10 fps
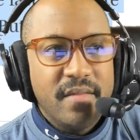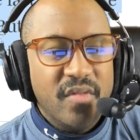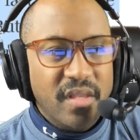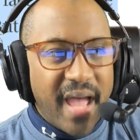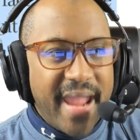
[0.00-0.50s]

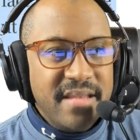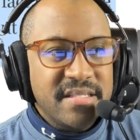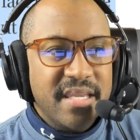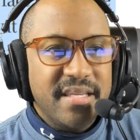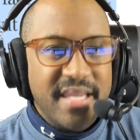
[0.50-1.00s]
The Lions
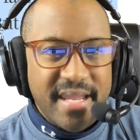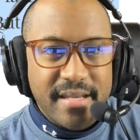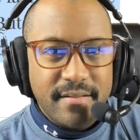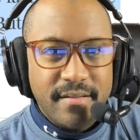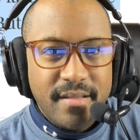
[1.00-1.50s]
could
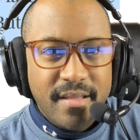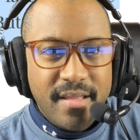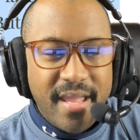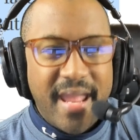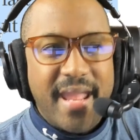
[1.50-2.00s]
get
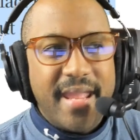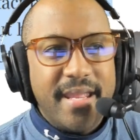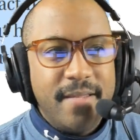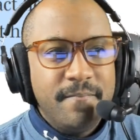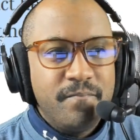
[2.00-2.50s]

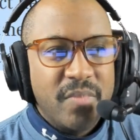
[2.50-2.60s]
a